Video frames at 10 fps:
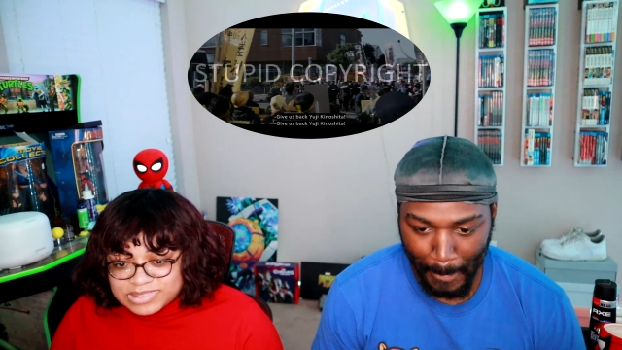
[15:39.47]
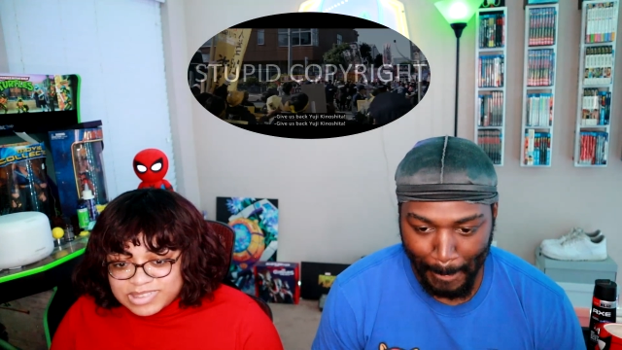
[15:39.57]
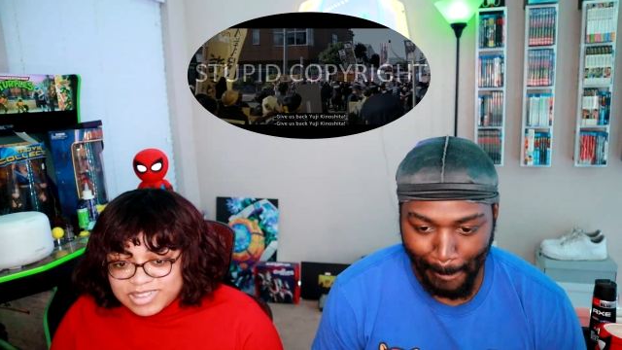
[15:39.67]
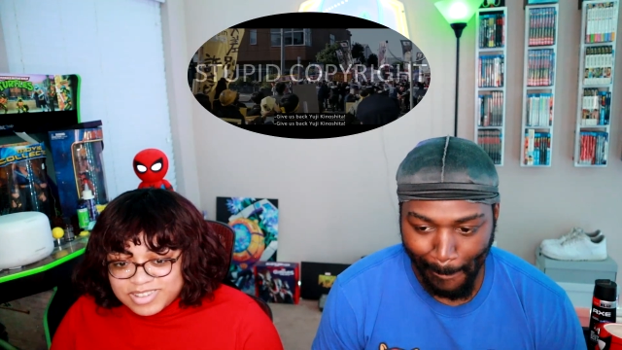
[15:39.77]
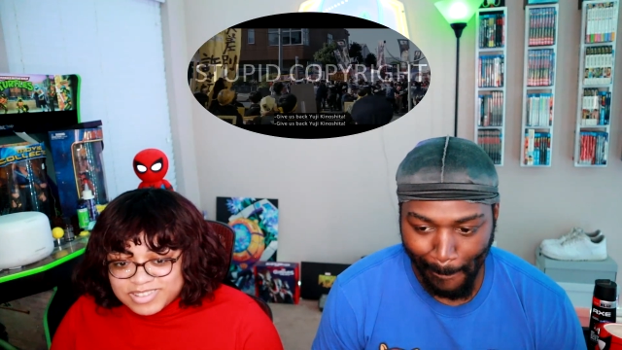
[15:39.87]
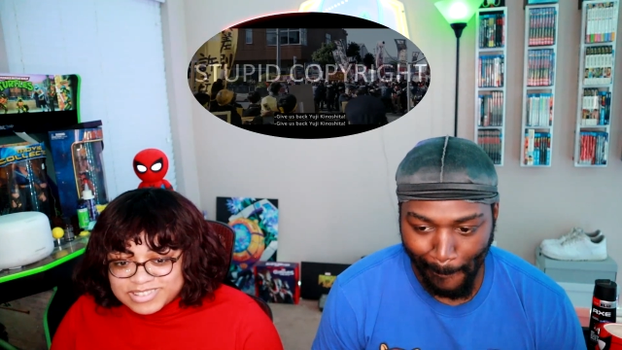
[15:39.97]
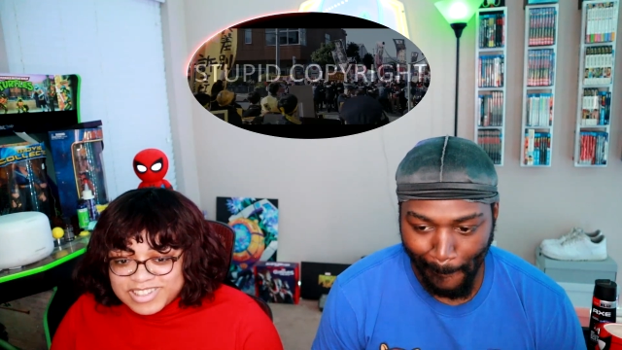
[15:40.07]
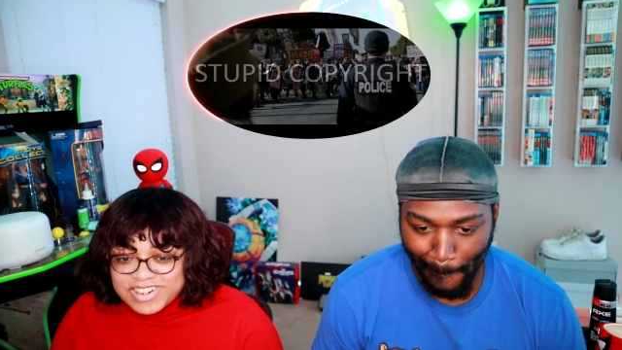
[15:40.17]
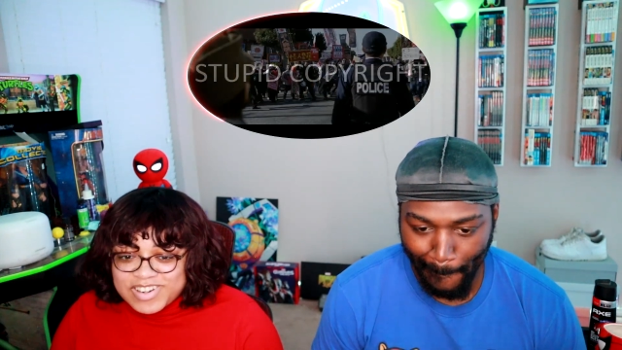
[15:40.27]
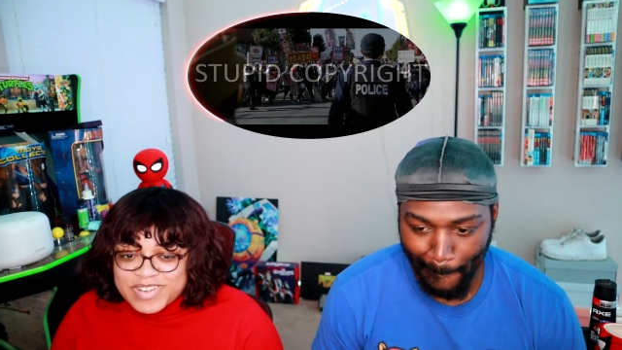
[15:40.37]
Speaker 1: Oh
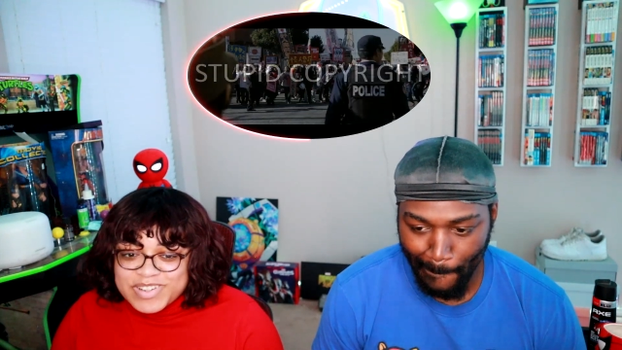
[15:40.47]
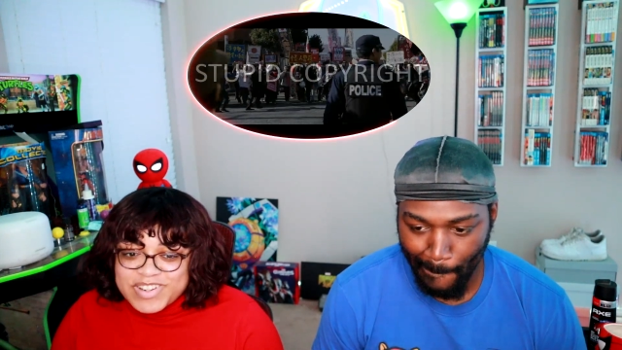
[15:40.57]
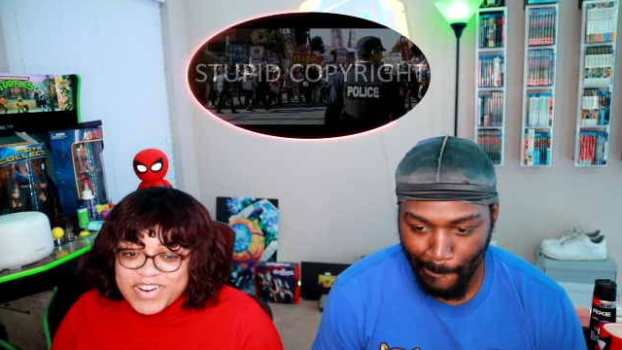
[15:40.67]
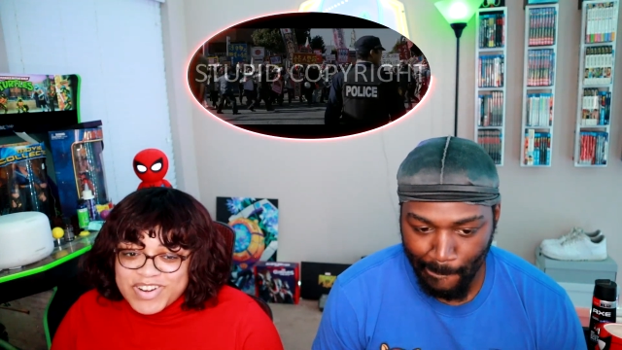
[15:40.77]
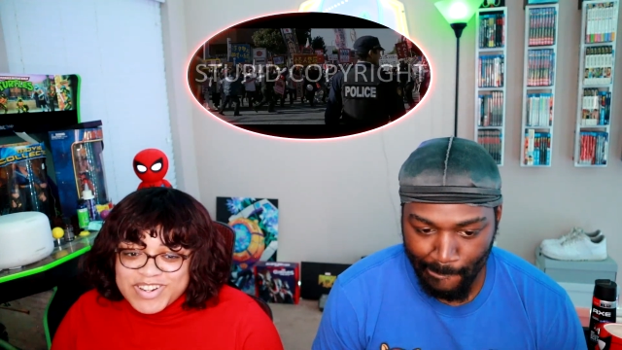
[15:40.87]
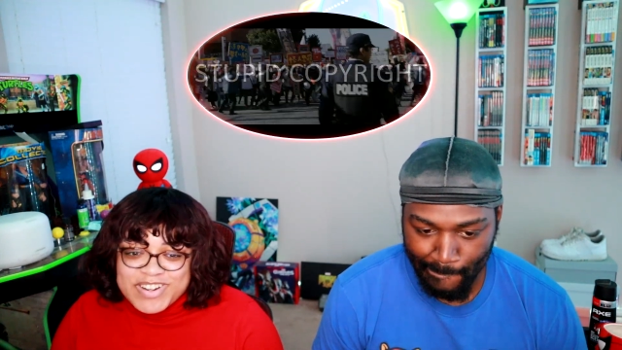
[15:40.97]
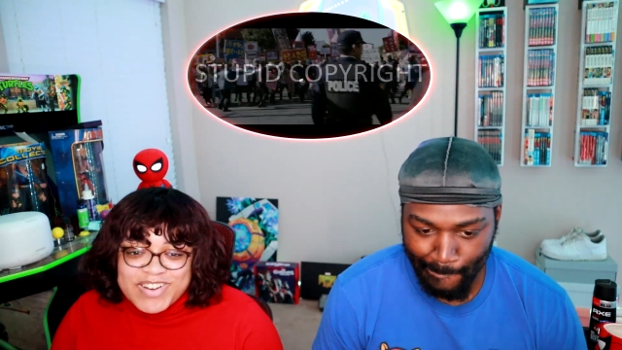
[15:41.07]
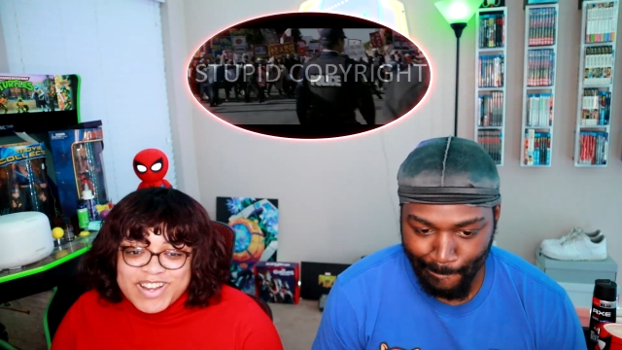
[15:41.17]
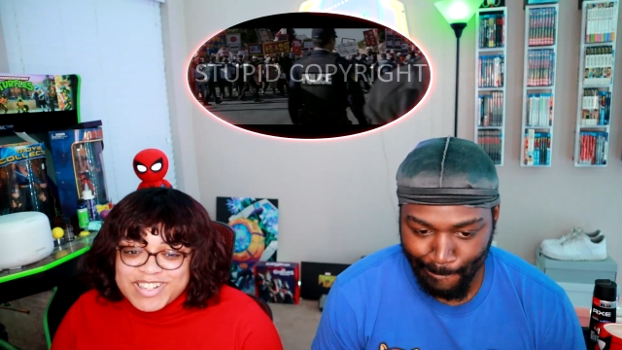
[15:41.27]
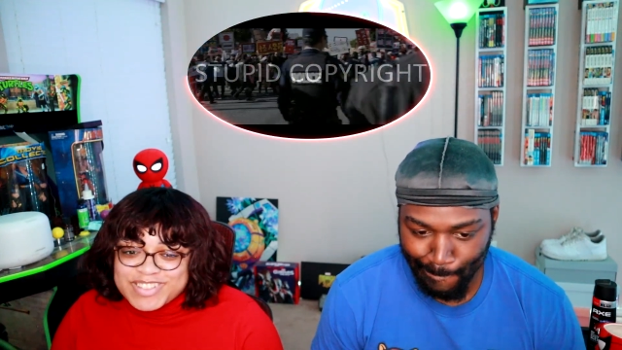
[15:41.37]
no, you already
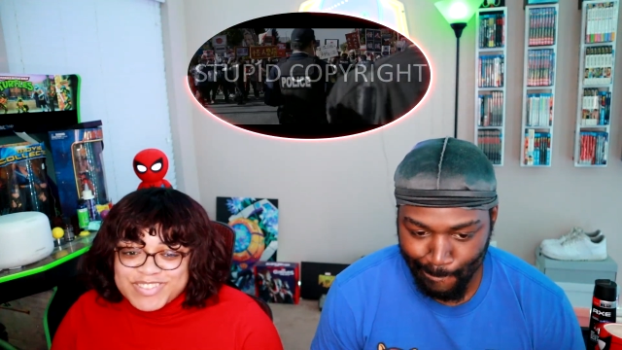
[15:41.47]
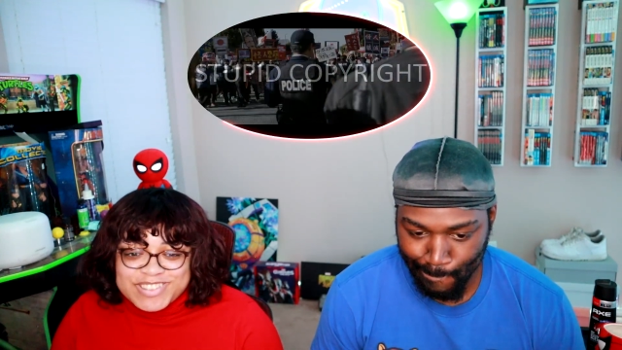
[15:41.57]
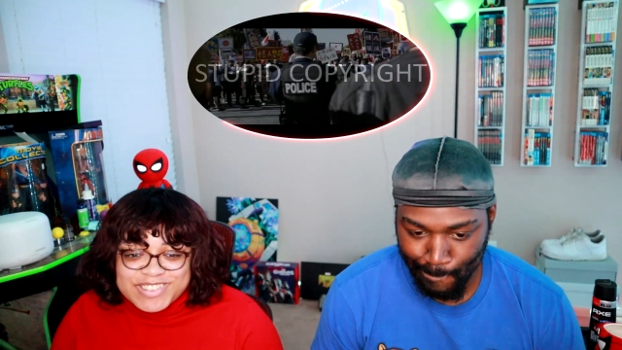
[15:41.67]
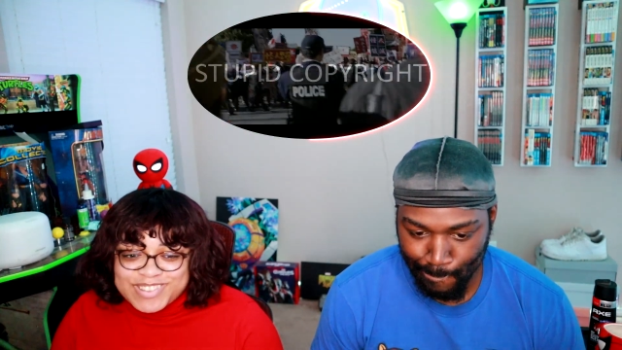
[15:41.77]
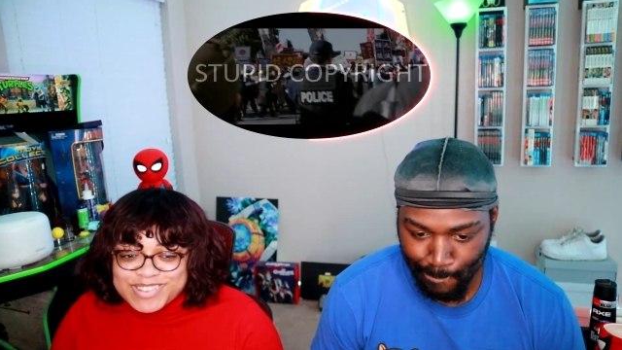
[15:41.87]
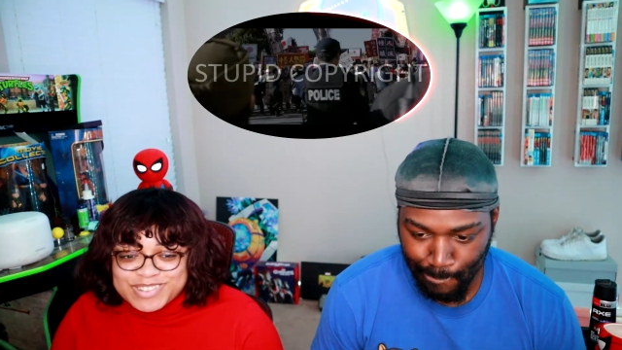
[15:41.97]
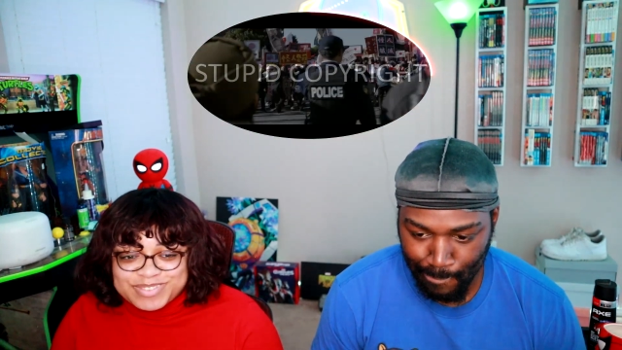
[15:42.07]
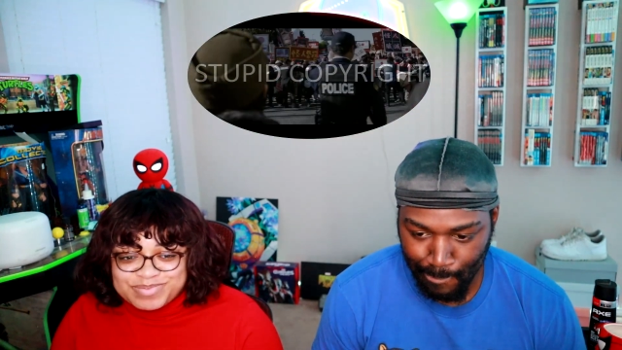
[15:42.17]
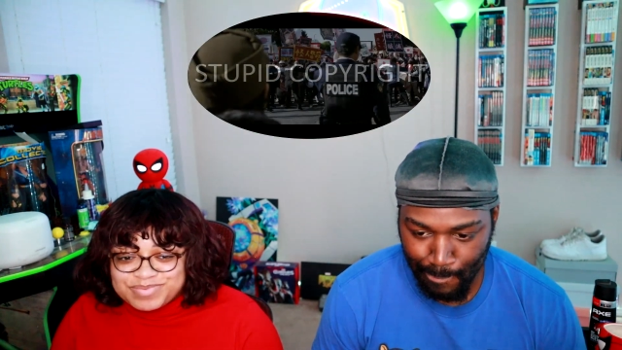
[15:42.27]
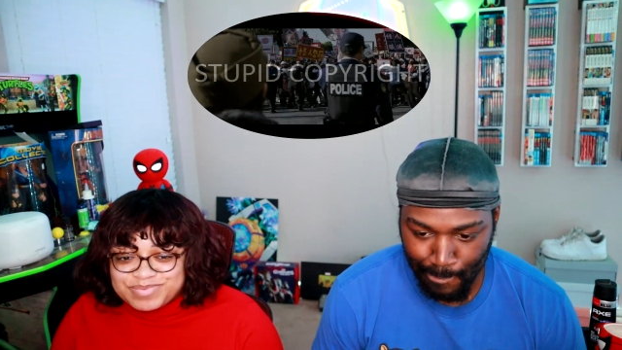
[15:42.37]
know how this gonna go.